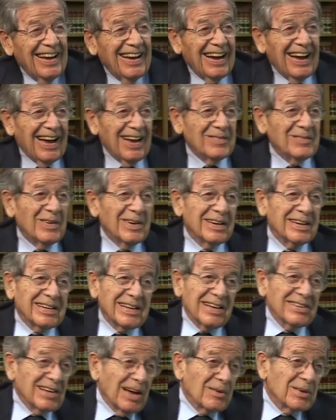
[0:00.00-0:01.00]
I, I
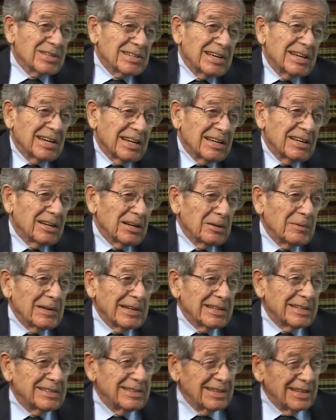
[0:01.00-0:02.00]
guess I was getting a little
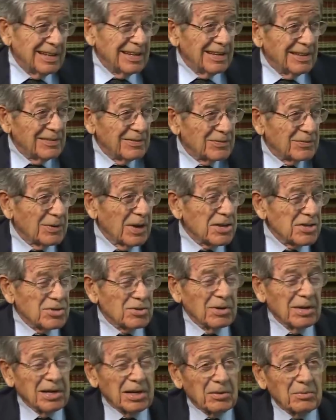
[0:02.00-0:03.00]
bit
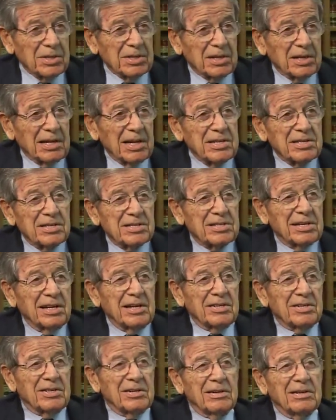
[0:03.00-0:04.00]
frustrated with the
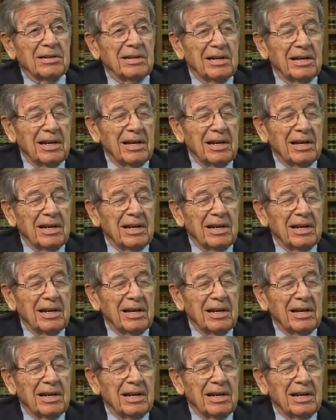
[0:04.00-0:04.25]
legislature,